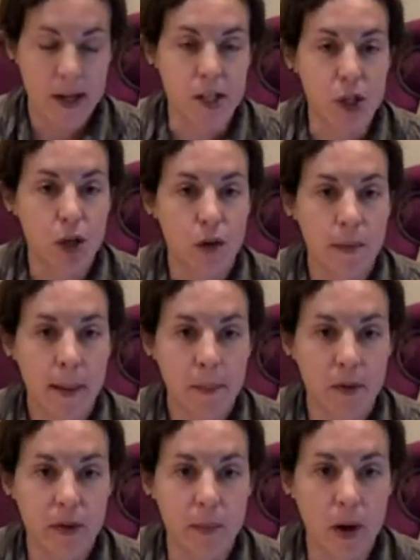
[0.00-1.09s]
As you can
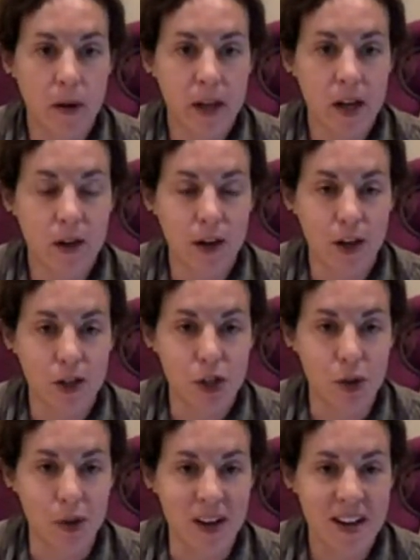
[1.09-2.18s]
remember from earlier in our
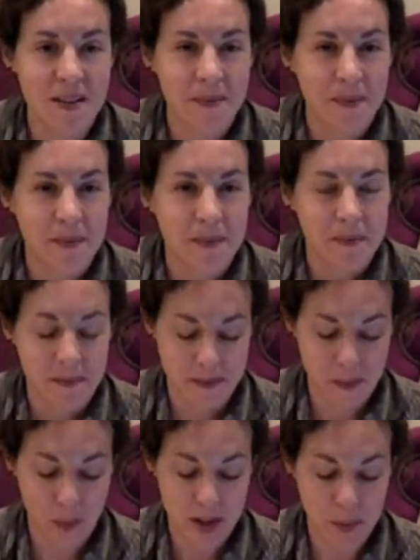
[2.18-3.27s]
story,
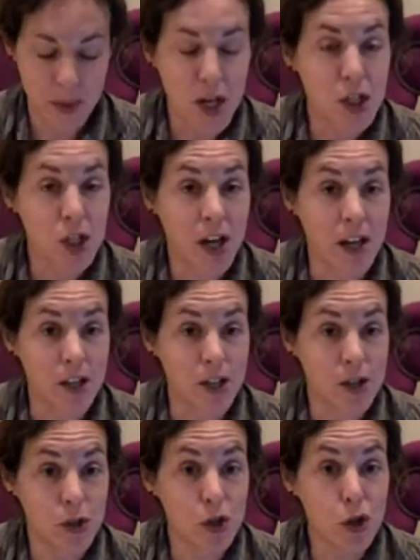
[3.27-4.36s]
when the peach got
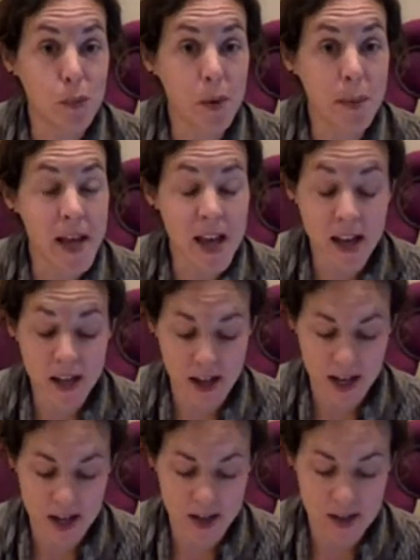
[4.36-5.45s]
super big,
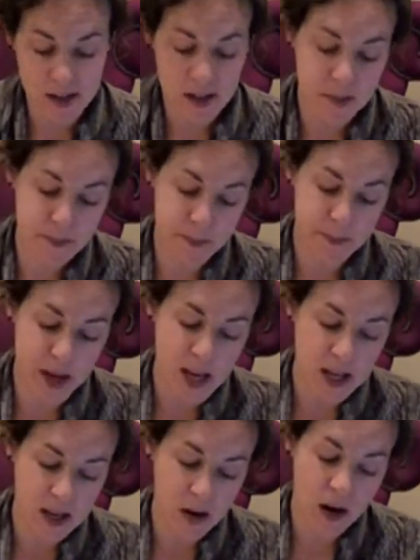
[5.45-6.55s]
Aunt
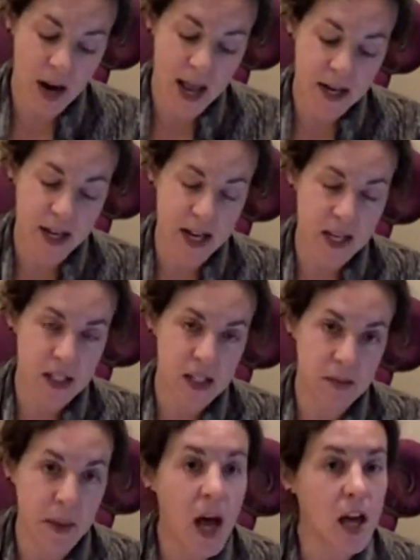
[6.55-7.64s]
Spiker and Aunt
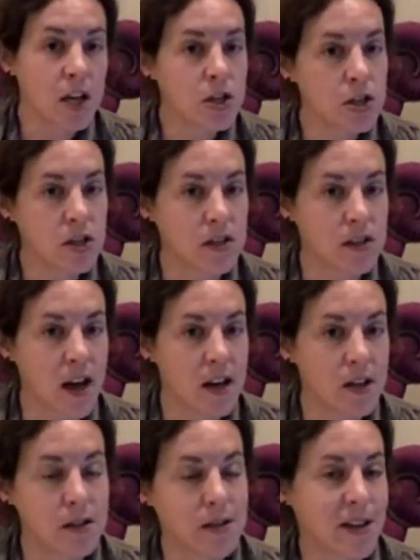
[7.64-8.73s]
Sponge
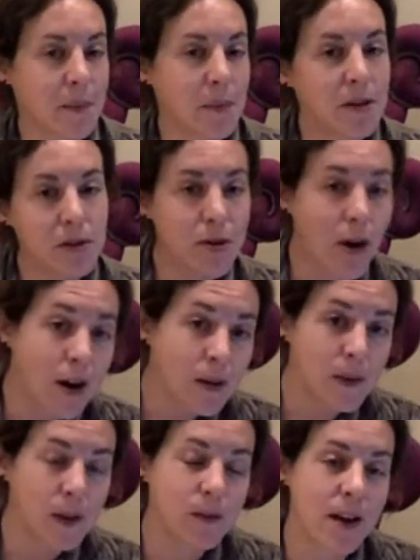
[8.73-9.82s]
decided to set up a little
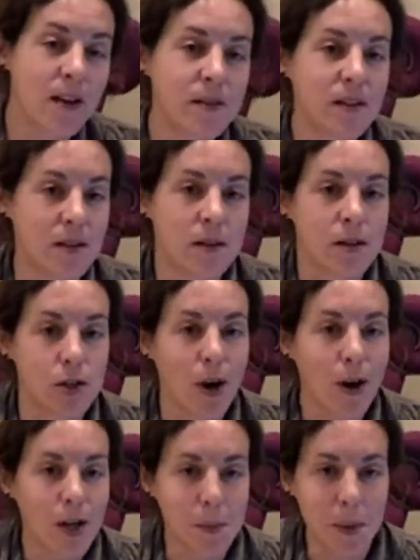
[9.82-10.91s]
carnival around it and
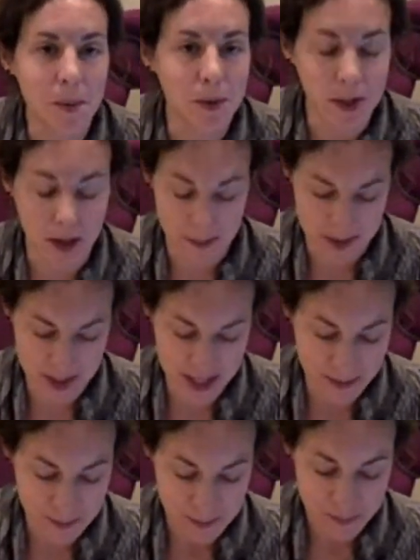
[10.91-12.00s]
charge people to come see
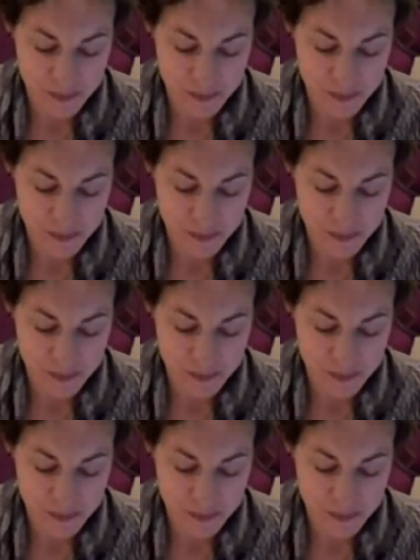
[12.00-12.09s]
it.